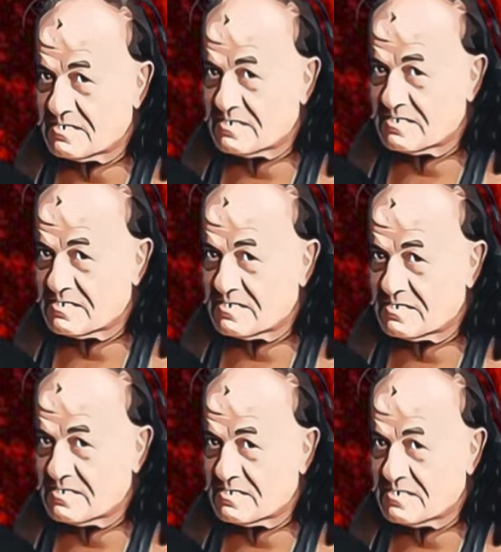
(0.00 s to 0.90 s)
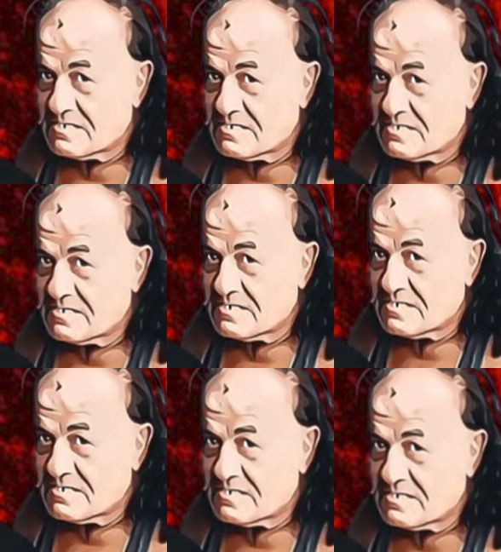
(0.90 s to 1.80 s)

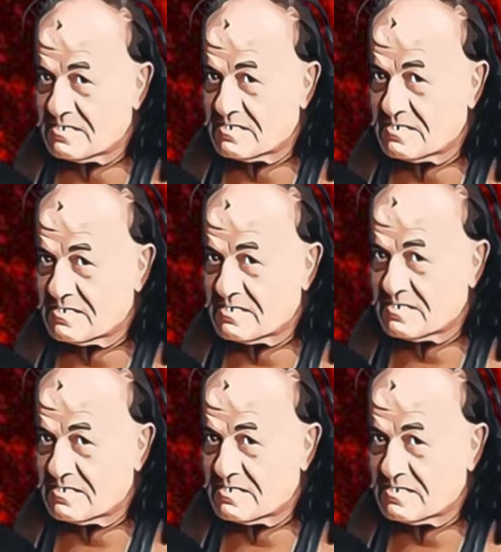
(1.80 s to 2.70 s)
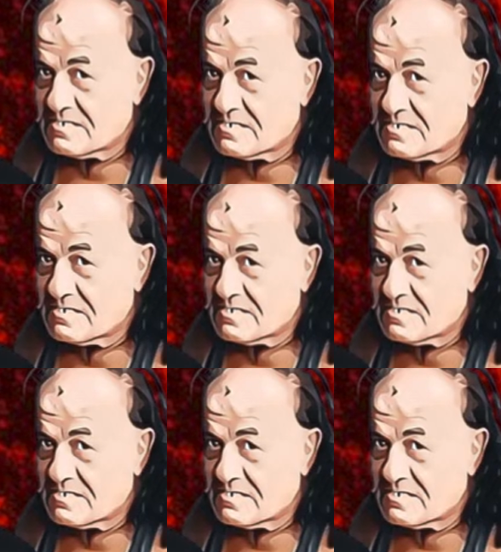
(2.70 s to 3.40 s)
This person isn't speaking.